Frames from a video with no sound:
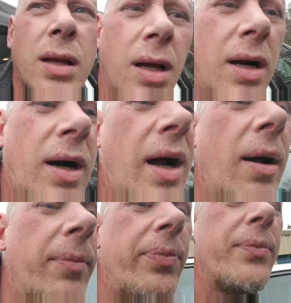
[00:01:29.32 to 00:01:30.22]
All right,
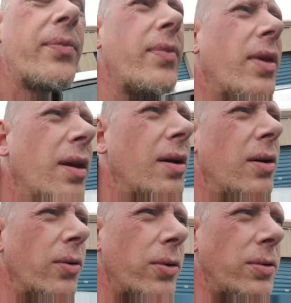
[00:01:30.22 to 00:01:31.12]

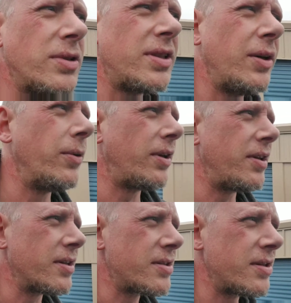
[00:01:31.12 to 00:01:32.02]
we're going to see what
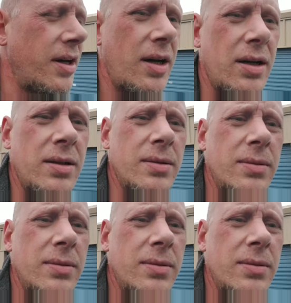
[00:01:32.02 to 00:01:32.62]
this, we're going